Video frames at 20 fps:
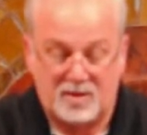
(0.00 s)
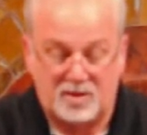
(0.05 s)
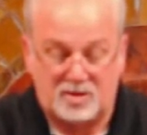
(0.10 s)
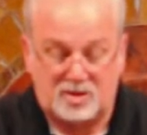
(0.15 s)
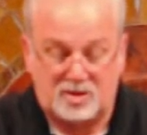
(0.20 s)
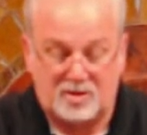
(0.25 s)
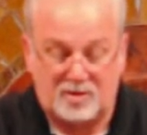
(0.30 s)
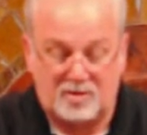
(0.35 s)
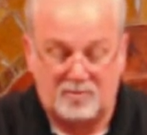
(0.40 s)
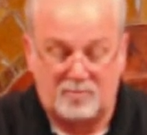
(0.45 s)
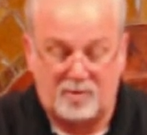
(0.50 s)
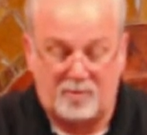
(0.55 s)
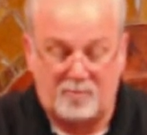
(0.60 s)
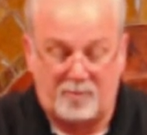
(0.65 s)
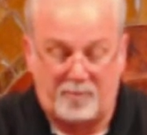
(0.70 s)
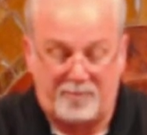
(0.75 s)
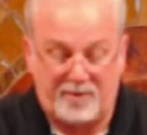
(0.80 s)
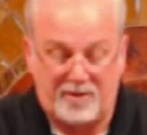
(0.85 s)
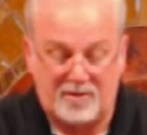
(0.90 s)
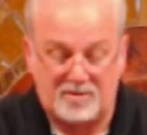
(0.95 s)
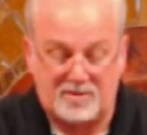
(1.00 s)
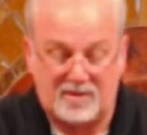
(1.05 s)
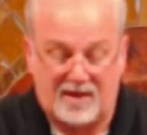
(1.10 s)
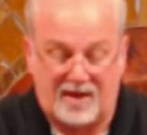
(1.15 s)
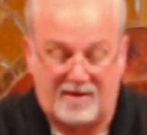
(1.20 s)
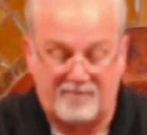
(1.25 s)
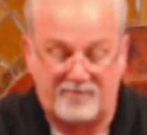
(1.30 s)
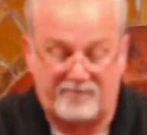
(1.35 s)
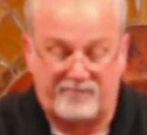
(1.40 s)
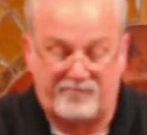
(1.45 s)
The cherubim appeared to
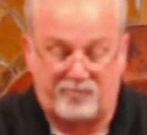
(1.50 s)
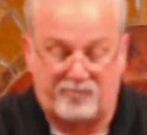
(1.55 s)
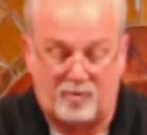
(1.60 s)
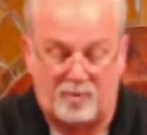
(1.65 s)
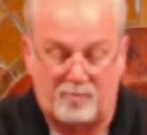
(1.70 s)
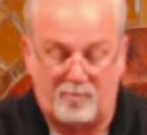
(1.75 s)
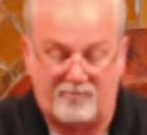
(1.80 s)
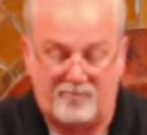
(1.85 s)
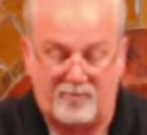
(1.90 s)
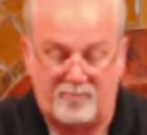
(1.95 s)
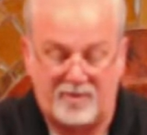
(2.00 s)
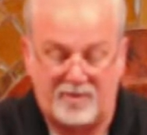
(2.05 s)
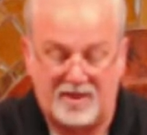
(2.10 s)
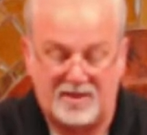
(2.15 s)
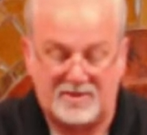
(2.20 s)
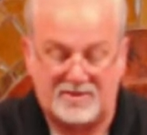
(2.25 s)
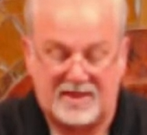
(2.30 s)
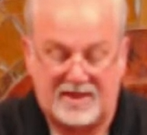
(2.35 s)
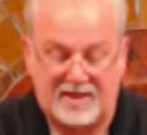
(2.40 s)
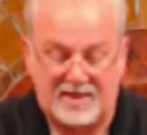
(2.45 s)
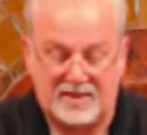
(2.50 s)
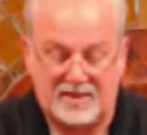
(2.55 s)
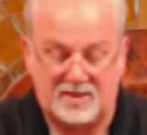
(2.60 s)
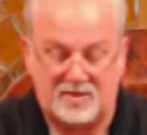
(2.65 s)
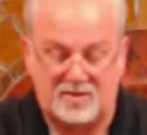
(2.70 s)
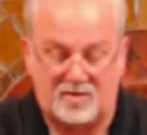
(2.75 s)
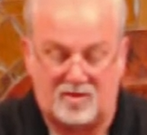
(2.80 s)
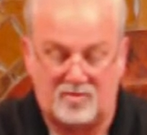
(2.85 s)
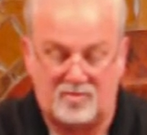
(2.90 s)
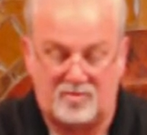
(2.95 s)
have the form of a man's
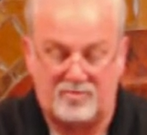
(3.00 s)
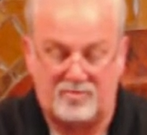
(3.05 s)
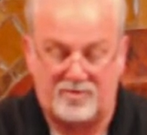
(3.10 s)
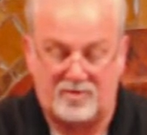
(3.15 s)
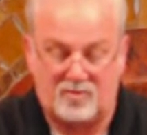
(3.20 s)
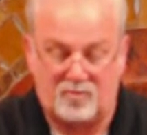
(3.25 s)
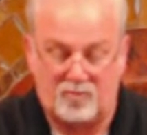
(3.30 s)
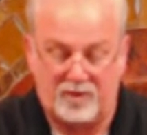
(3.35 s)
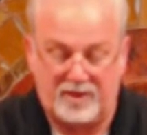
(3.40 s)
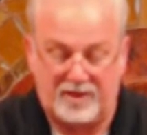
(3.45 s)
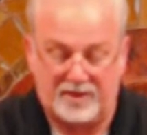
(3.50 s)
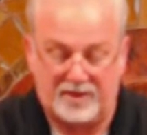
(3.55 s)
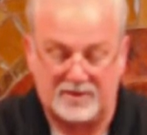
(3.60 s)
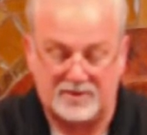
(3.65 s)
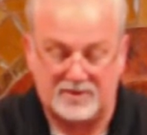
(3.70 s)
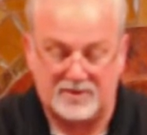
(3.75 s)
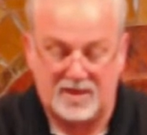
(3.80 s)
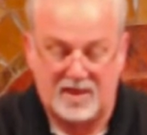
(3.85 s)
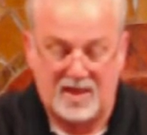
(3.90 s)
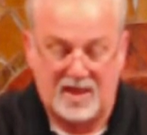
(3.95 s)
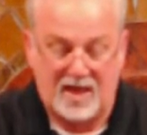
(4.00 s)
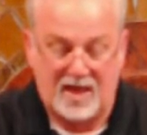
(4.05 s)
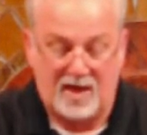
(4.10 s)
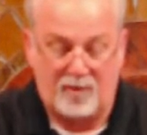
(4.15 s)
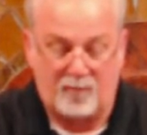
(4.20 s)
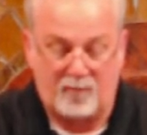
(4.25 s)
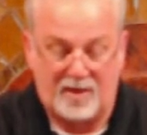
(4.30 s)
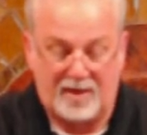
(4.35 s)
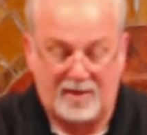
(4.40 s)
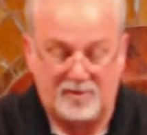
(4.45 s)
hand under their wing.
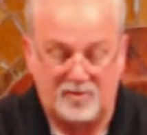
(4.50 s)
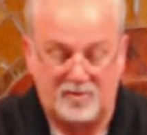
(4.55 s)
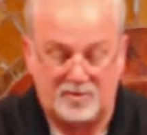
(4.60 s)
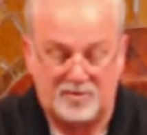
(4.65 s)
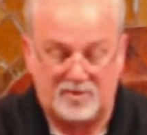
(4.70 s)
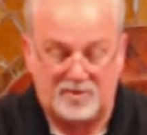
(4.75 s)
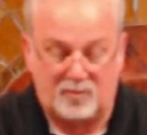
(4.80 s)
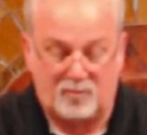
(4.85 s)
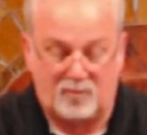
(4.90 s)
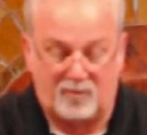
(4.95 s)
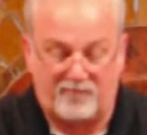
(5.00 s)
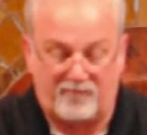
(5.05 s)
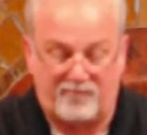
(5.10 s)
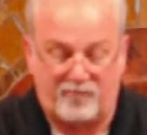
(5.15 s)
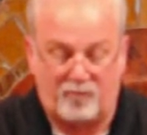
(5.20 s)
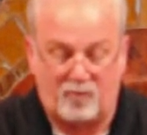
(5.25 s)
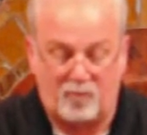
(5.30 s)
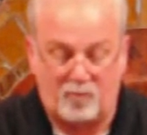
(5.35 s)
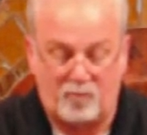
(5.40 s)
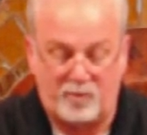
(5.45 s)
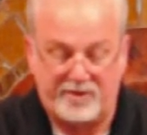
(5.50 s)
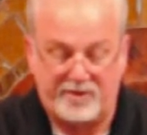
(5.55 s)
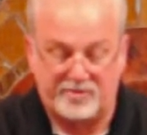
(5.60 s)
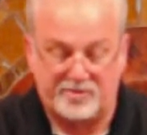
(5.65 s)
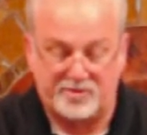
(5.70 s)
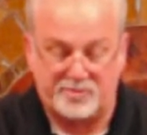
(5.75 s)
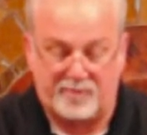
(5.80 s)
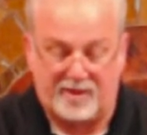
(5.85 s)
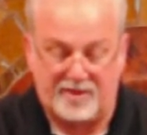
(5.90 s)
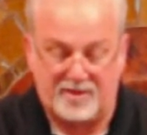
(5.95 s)
And when I looked, there were four
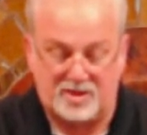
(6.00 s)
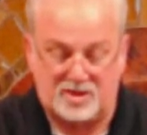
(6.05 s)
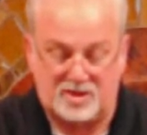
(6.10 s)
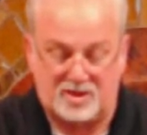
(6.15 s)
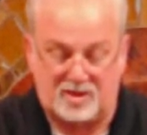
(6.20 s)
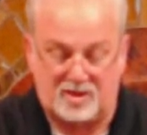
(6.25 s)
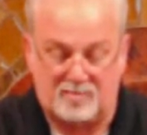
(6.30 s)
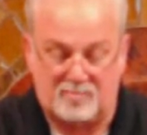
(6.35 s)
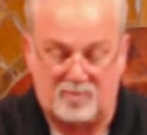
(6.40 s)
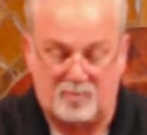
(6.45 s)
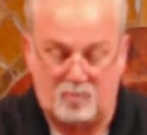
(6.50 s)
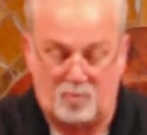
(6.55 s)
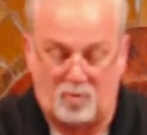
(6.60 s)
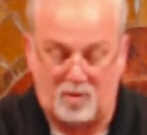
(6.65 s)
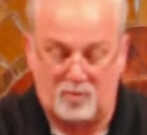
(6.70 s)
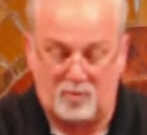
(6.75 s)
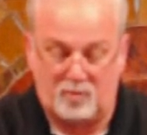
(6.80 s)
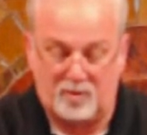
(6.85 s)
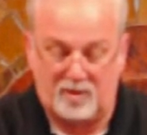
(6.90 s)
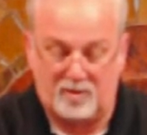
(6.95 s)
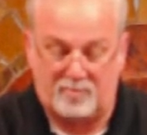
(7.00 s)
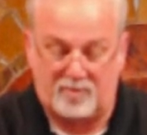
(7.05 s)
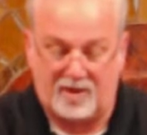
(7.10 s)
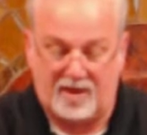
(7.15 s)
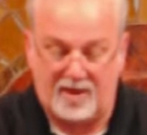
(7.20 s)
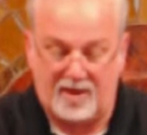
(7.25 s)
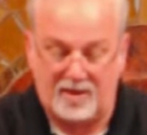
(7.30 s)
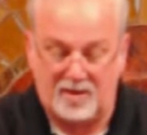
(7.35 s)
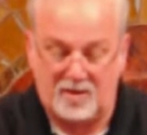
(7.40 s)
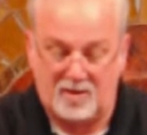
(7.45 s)
wheels by the cherubim, one wheel
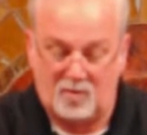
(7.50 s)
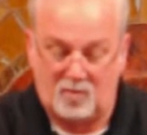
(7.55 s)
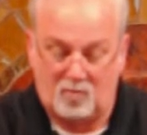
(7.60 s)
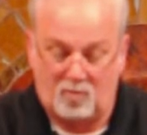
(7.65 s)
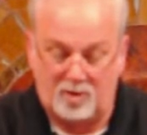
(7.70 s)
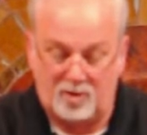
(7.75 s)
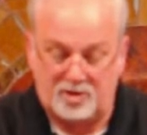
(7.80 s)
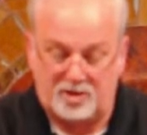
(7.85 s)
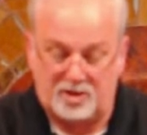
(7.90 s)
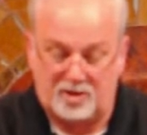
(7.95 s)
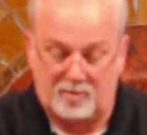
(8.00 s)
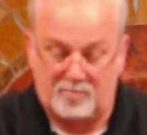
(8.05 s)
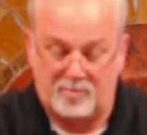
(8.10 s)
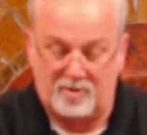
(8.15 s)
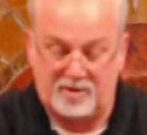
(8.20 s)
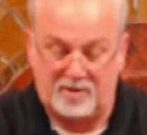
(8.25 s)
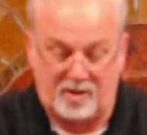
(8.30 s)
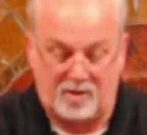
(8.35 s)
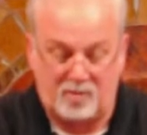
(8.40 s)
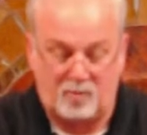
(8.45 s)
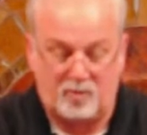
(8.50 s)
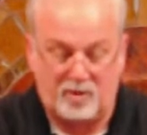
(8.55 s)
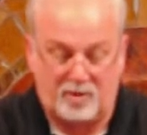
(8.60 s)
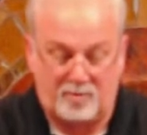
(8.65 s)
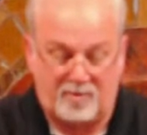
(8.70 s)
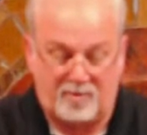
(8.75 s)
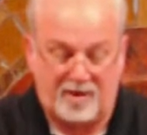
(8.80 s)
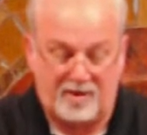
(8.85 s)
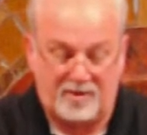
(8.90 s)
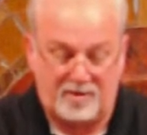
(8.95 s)
by one cherub, another
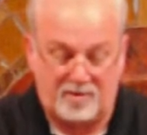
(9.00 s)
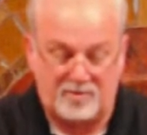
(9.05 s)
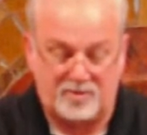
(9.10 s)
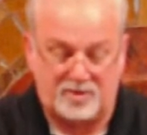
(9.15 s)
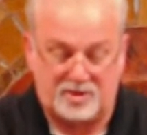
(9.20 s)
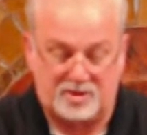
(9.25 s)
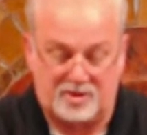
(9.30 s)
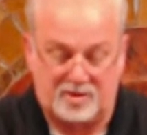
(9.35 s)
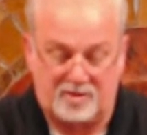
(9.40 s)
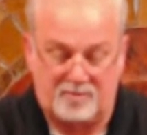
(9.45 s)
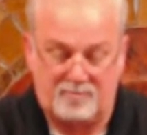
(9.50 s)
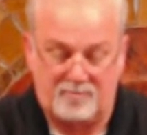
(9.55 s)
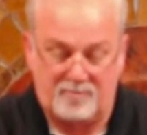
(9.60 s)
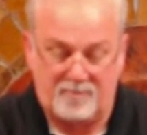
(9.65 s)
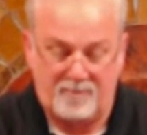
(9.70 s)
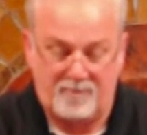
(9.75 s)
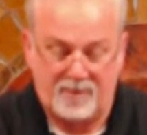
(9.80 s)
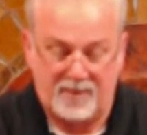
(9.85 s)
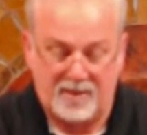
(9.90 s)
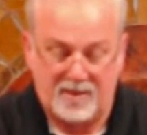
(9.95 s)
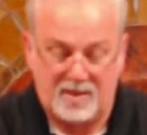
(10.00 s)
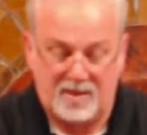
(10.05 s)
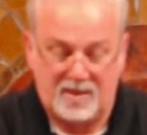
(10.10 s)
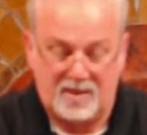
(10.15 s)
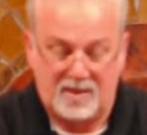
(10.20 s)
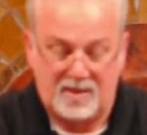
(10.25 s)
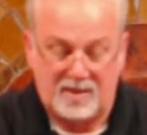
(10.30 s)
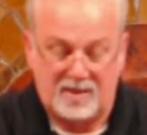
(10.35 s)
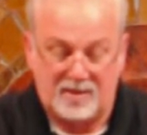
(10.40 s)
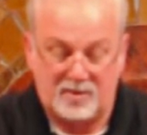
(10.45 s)
wheel by another cherub.
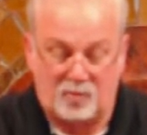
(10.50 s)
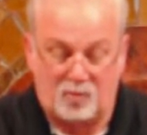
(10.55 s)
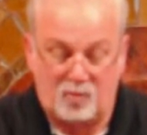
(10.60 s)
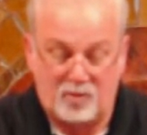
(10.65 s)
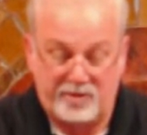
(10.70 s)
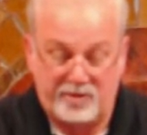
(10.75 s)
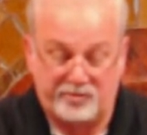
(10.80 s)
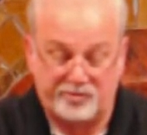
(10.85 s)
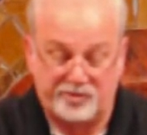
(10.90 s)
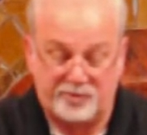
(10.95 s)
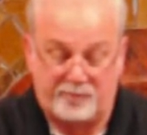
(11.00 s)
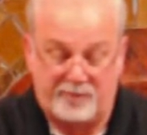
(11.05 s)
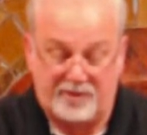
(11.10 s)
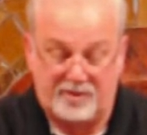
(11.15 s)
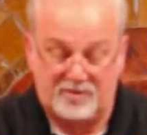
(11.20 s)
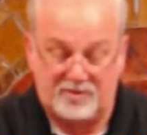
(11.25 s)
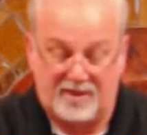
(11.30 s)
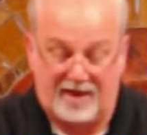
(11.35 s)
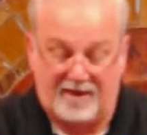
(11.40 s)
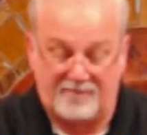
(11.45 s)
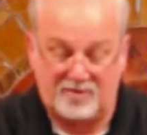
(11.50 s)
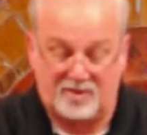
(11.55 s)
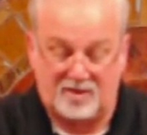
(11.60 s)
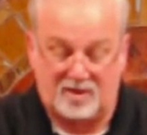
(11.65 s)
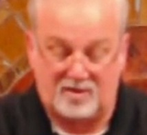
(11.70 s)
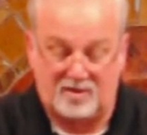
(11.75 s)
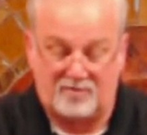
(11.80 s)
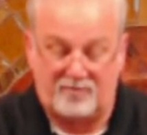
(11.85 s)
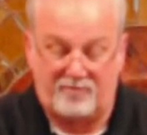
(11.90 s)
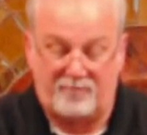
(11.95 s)
The wheels appeared to have the
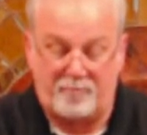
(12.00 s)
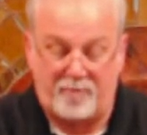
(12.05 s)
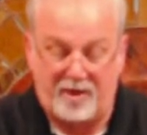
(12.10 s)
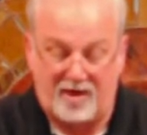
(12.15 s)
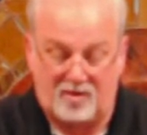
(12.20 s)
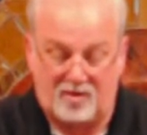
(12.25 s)
color of